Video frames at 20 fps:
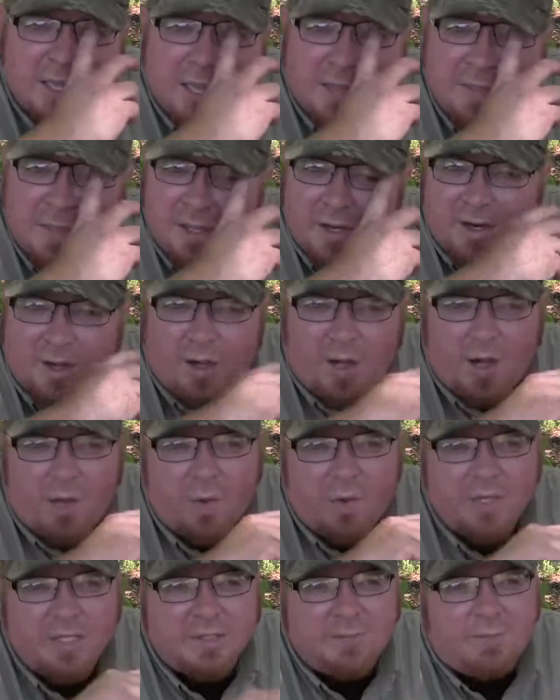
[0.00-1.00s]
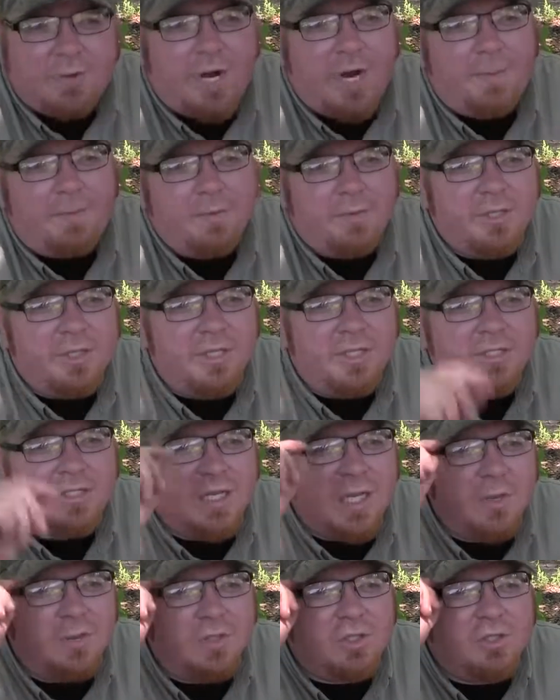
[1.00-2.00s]
and then always properly
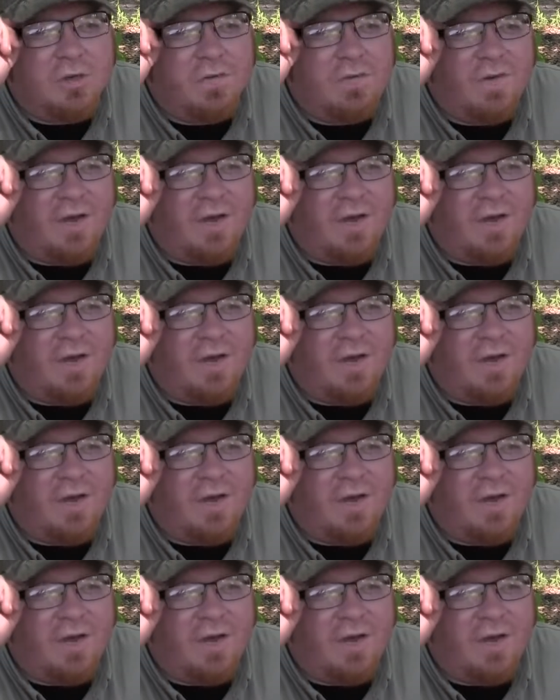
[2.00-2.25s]
extinguish your